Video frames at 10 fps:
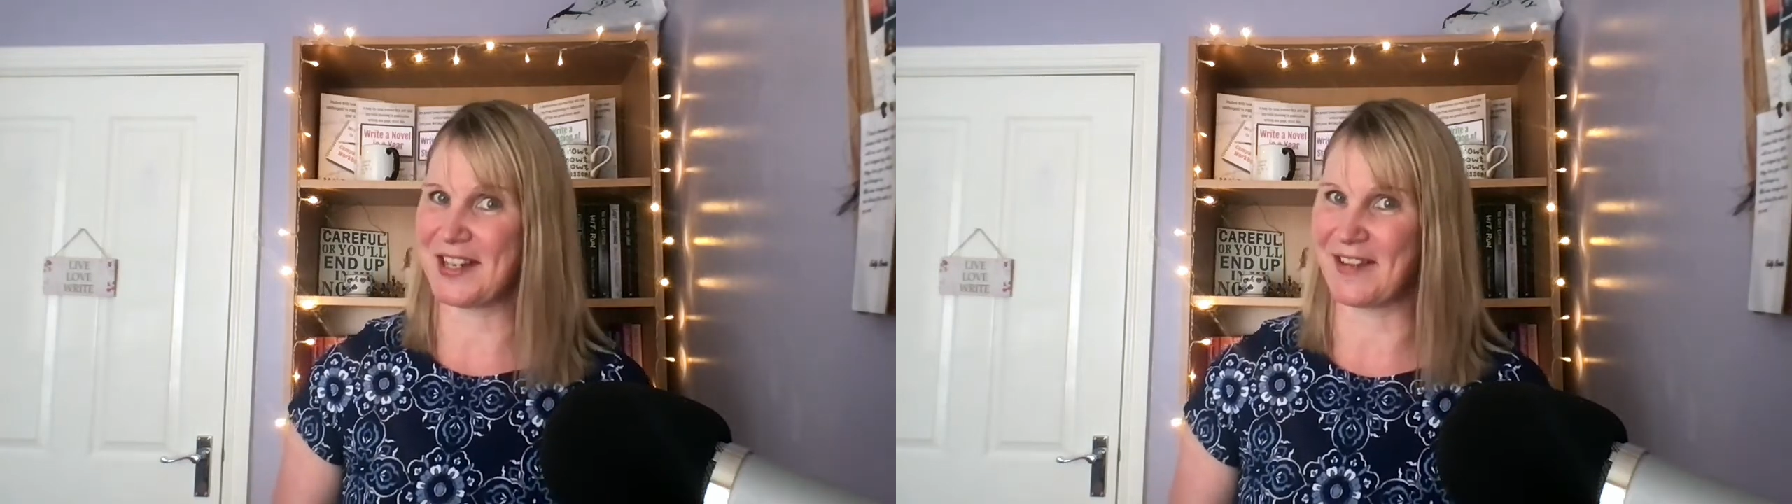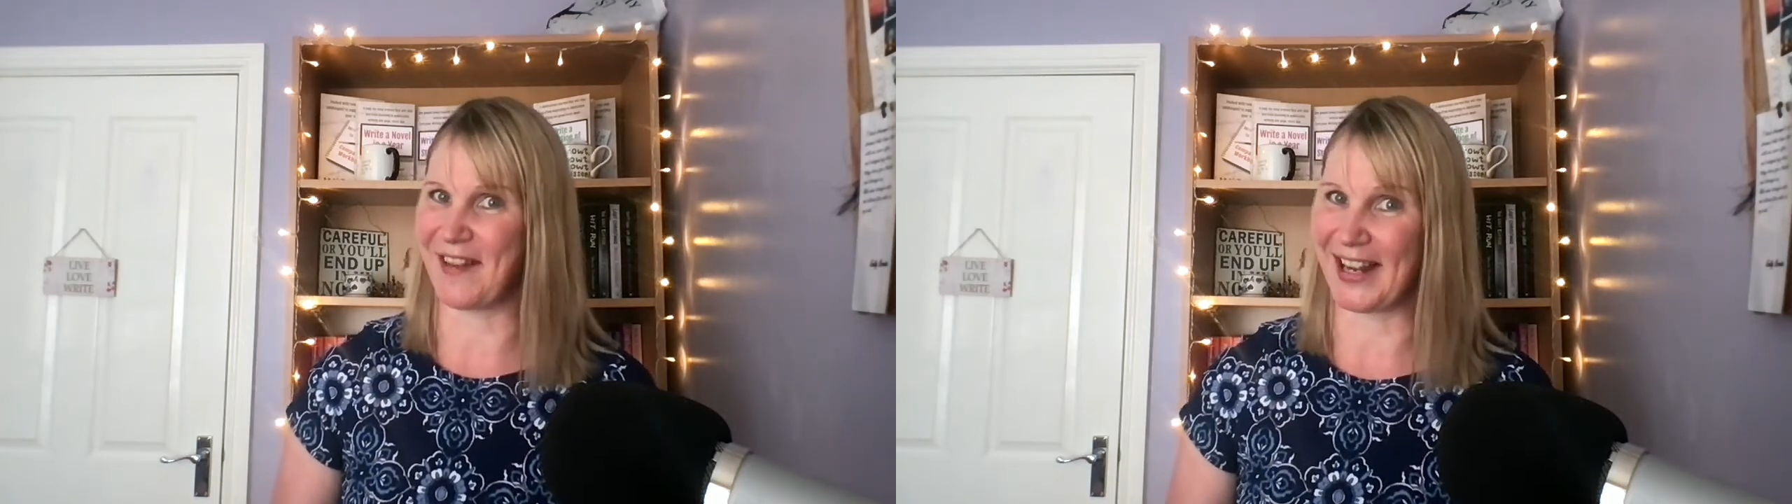
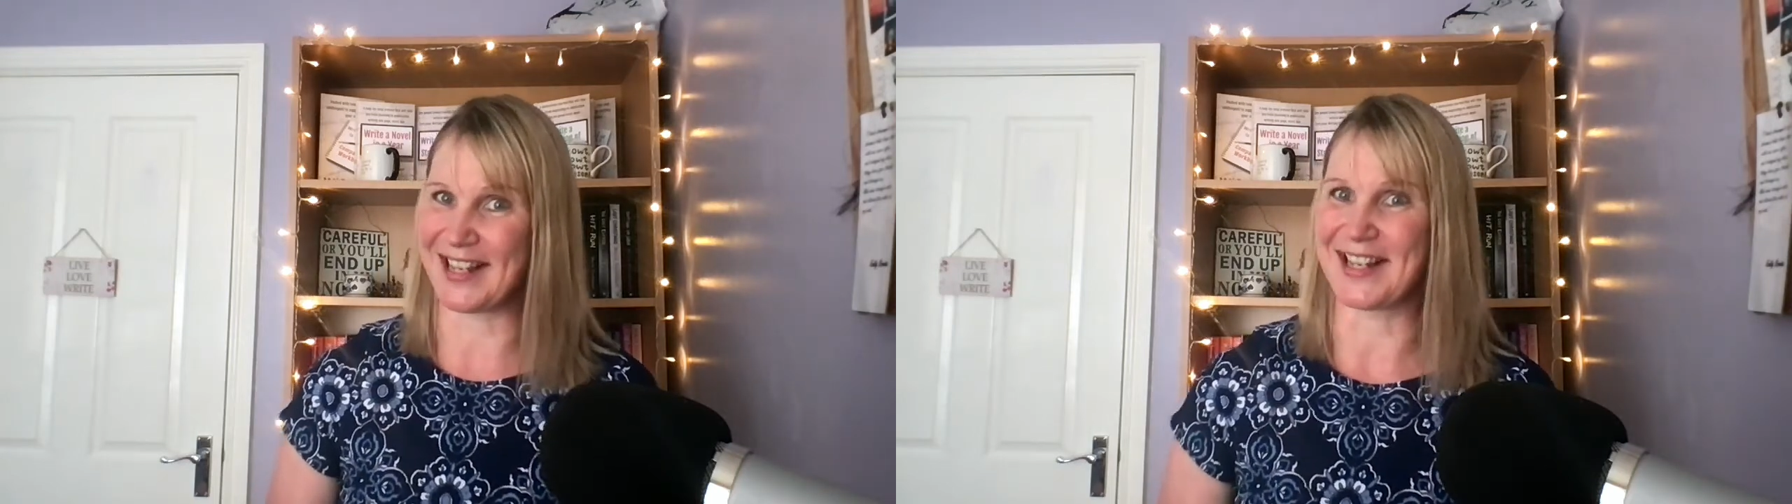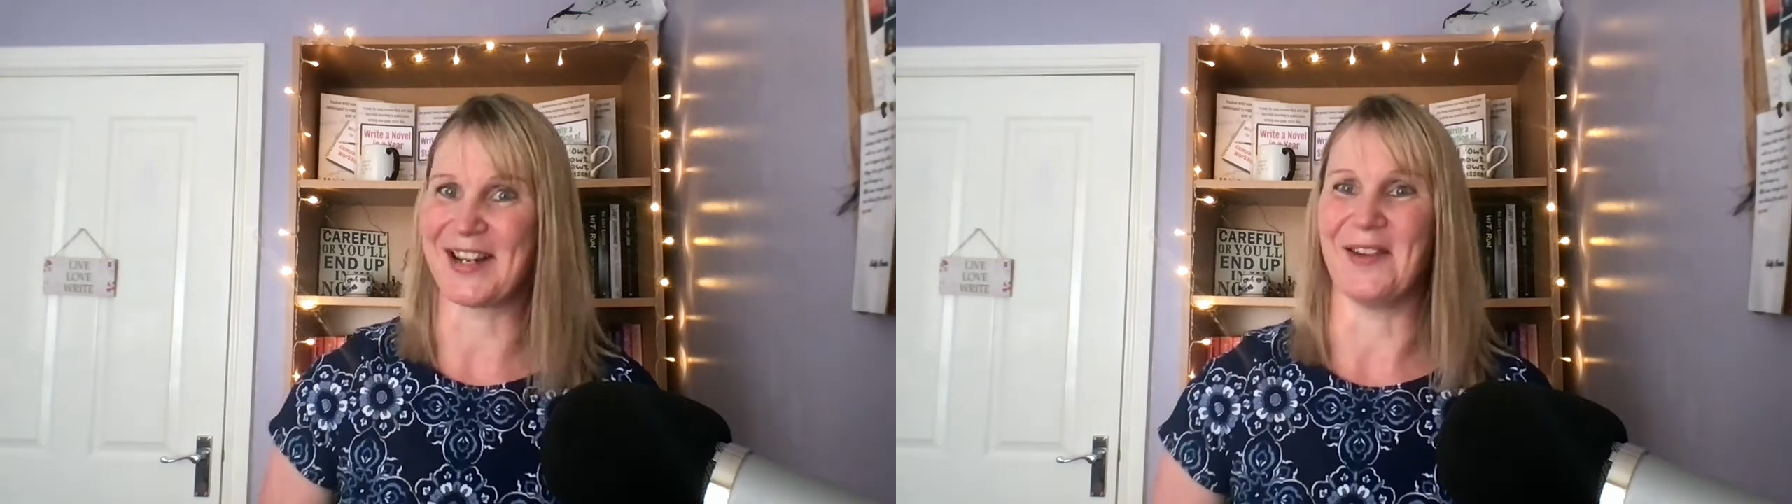to
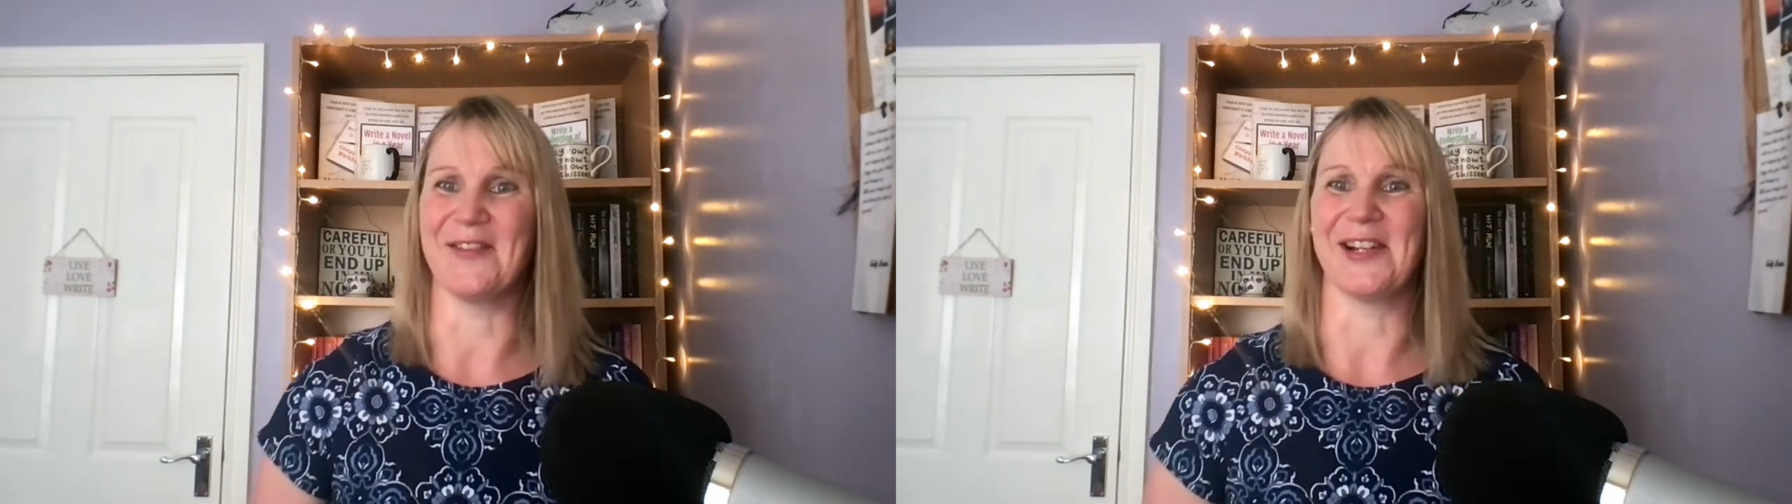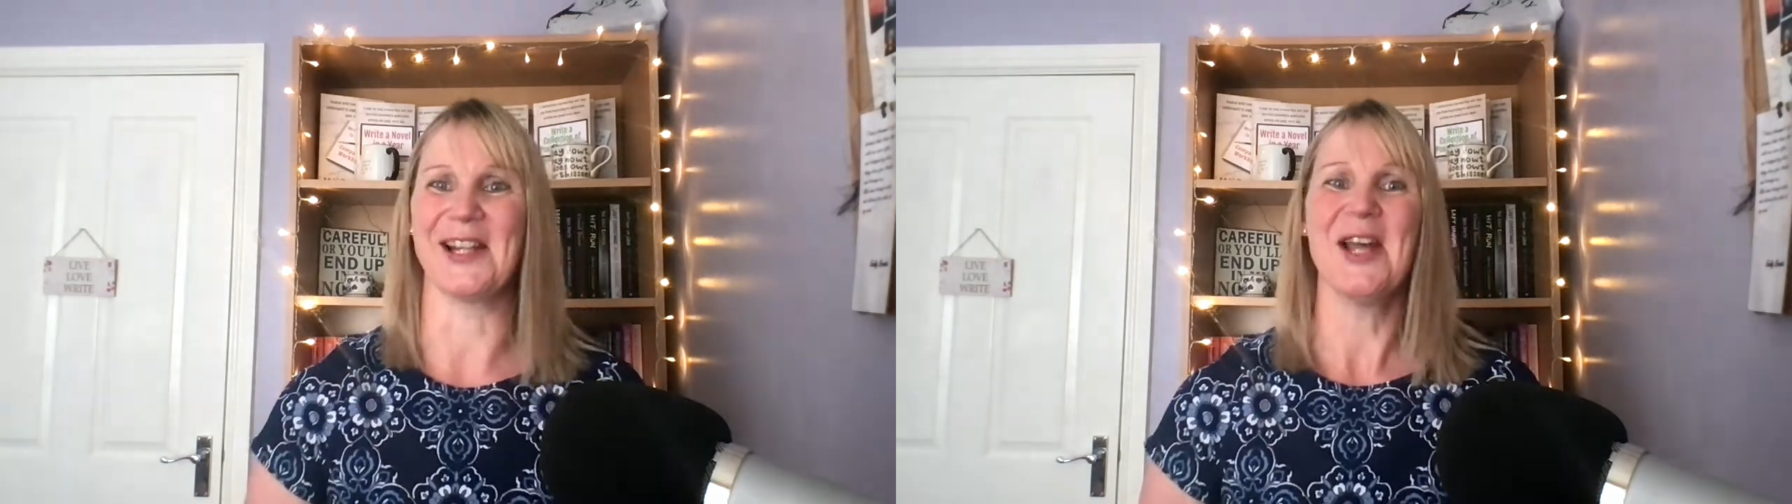write a
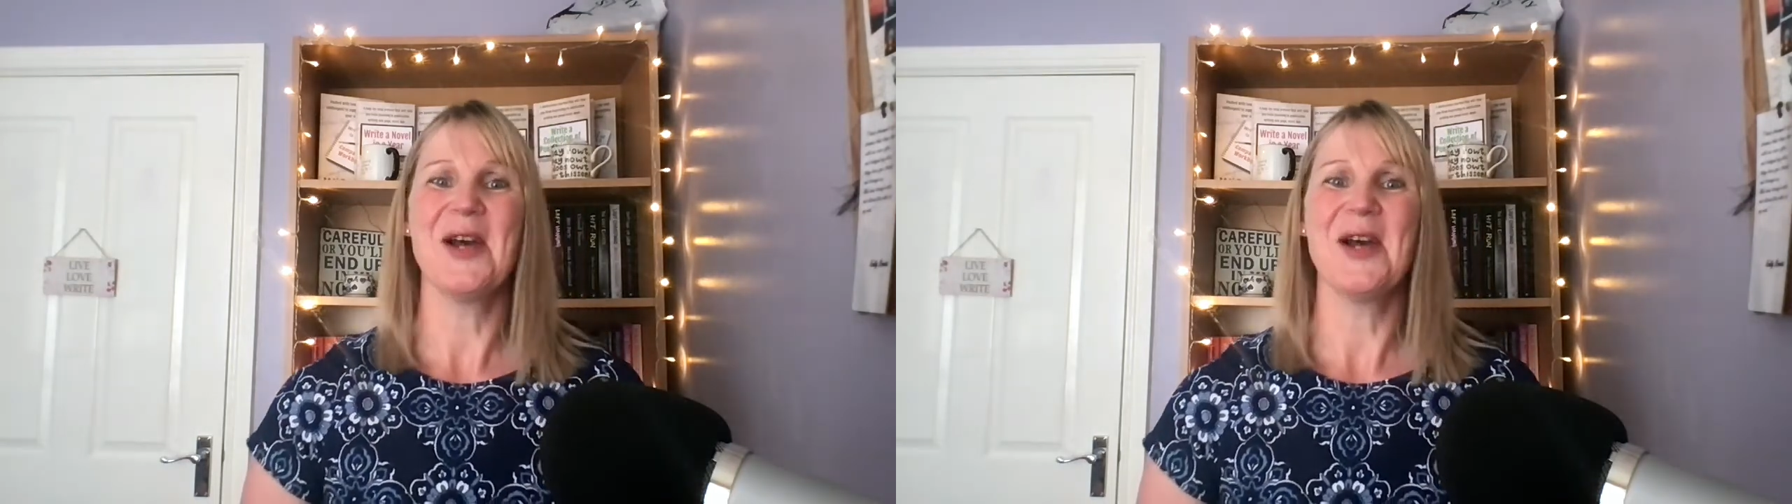novel,